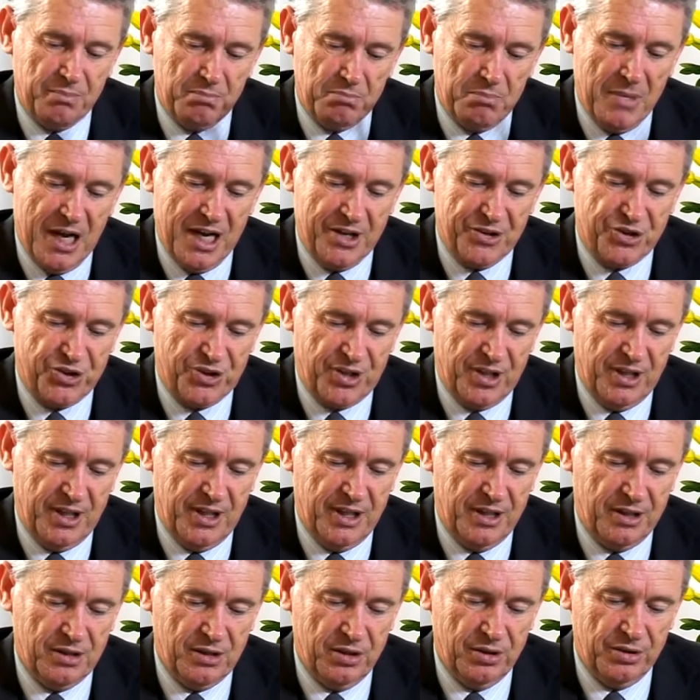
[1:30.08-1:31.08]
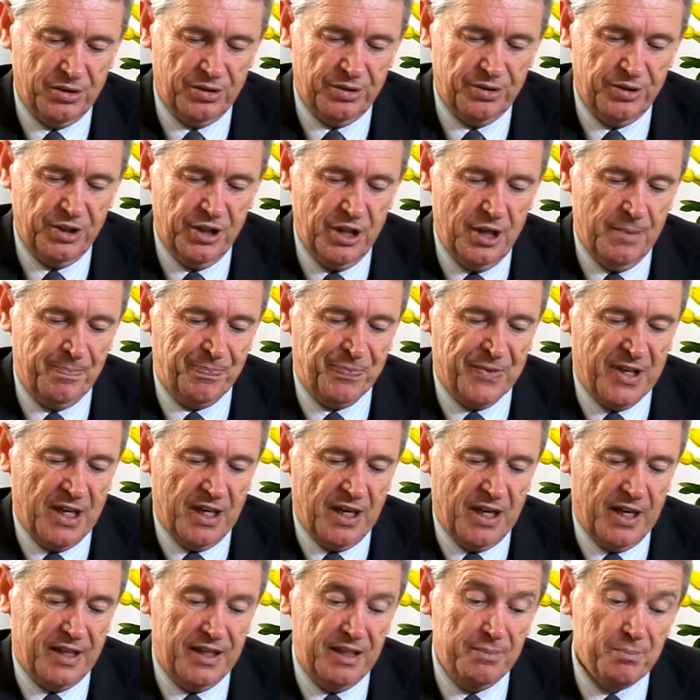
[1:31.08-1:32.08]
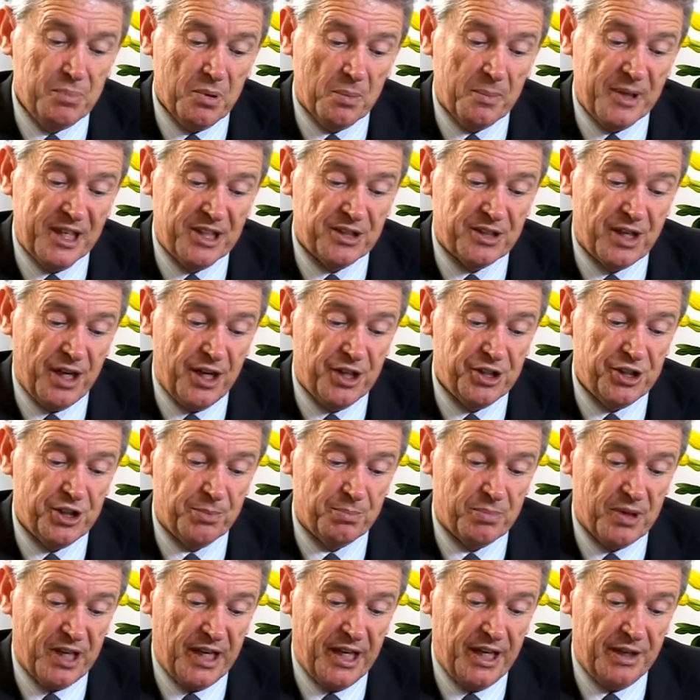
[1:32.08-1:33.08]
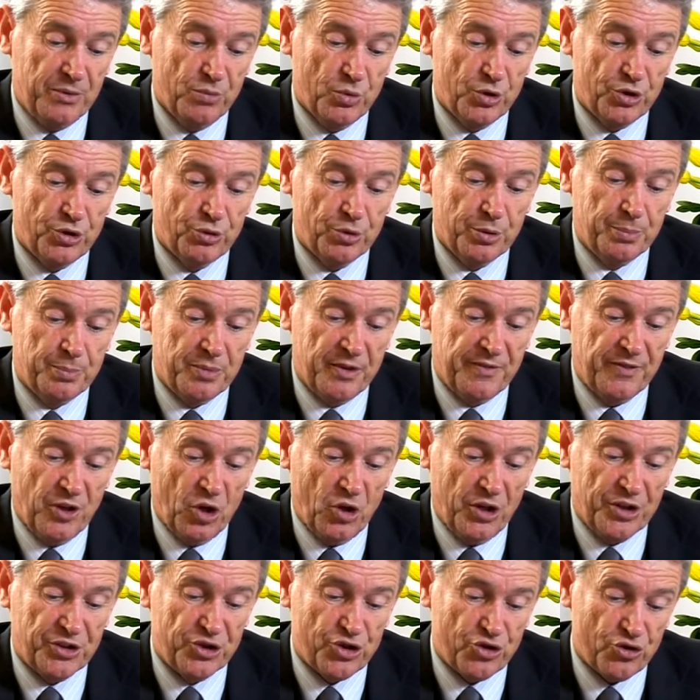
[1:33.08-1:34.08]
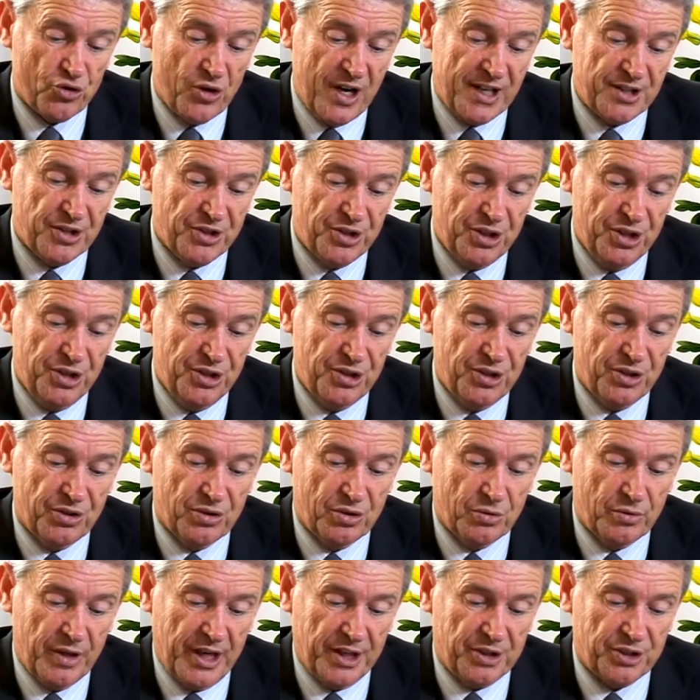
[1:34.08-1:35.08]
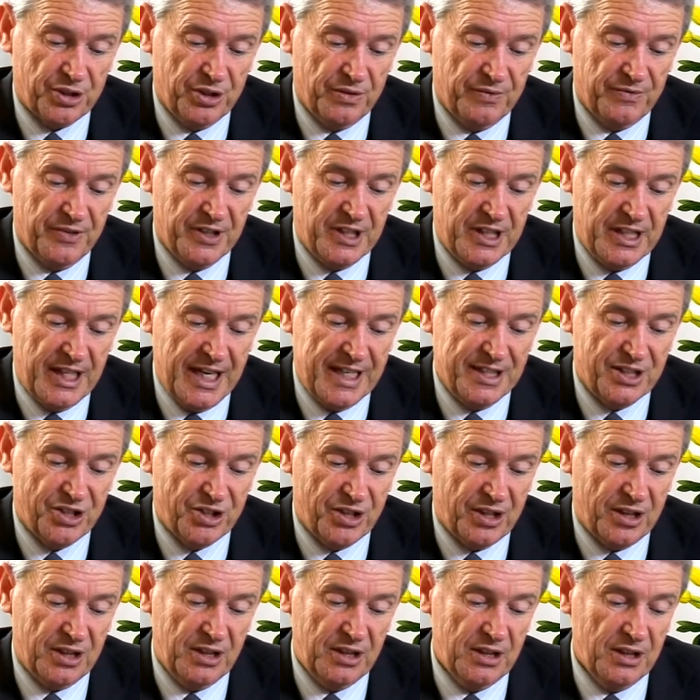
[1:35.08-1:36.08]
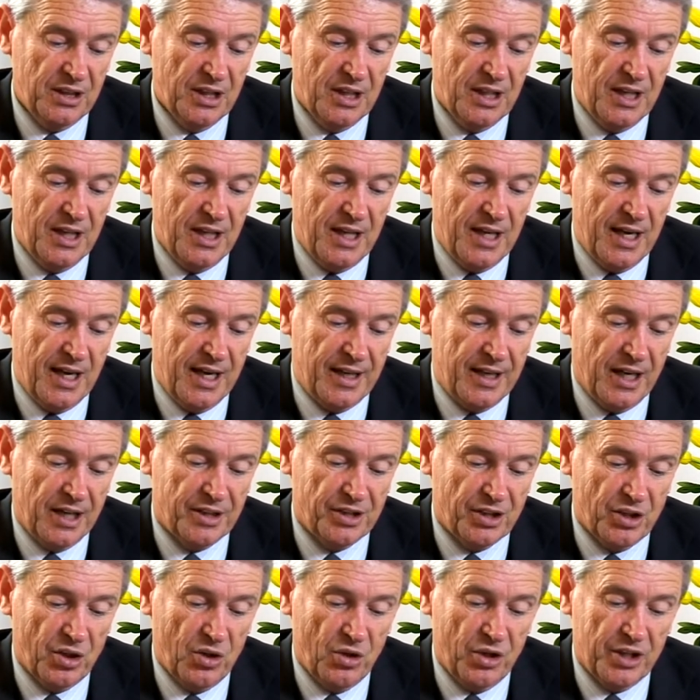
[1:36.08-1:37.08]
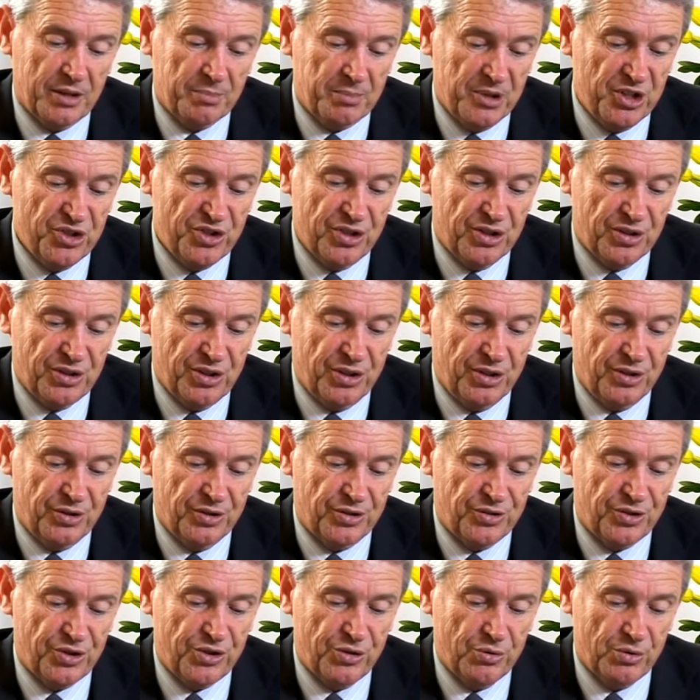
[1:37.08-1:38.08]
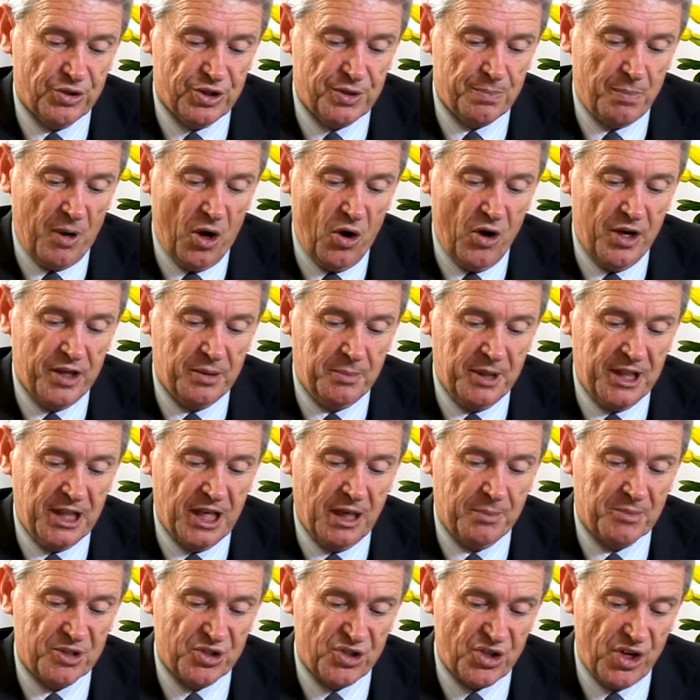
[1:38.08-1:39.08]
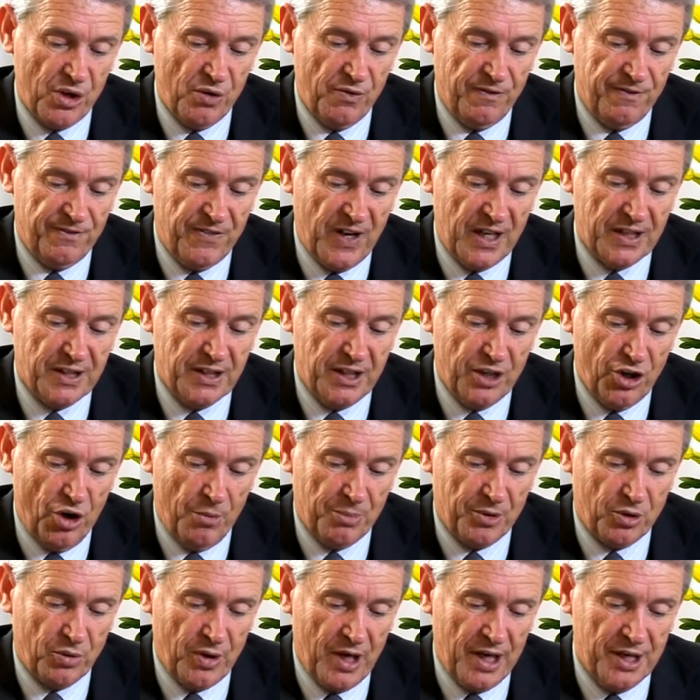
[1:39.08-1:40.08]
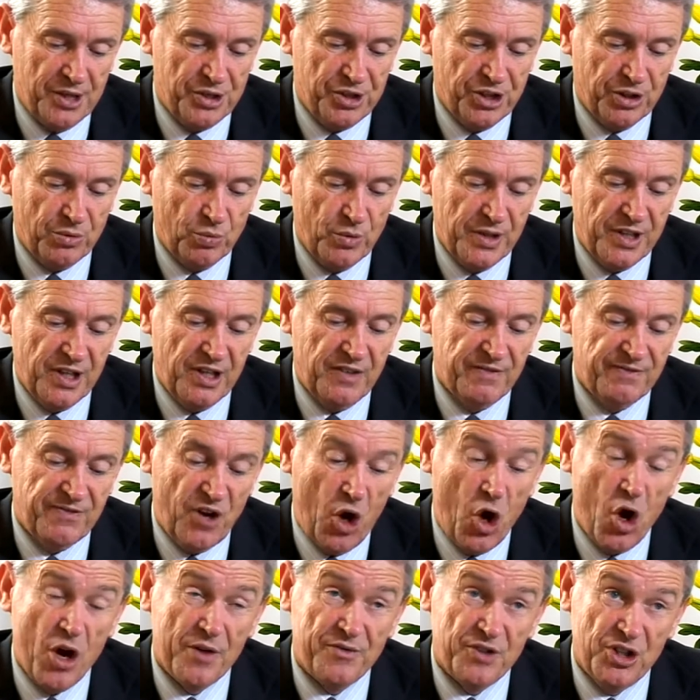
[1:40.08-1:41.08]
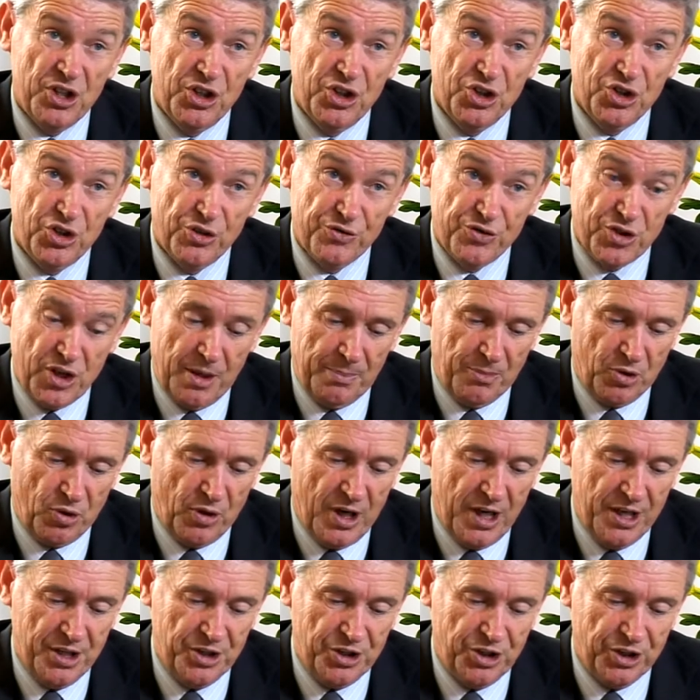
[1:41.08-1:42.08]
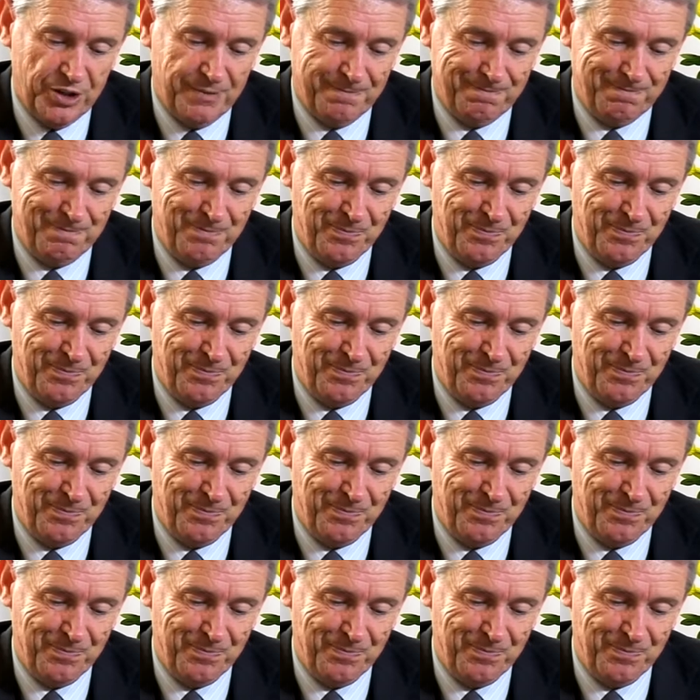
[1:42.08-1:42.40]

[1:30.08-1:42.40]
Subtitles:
must include an implementation plan which would provide strategies and direction for the entity and underlying business units to aspire to become a self-funding operation within 5 years of separation.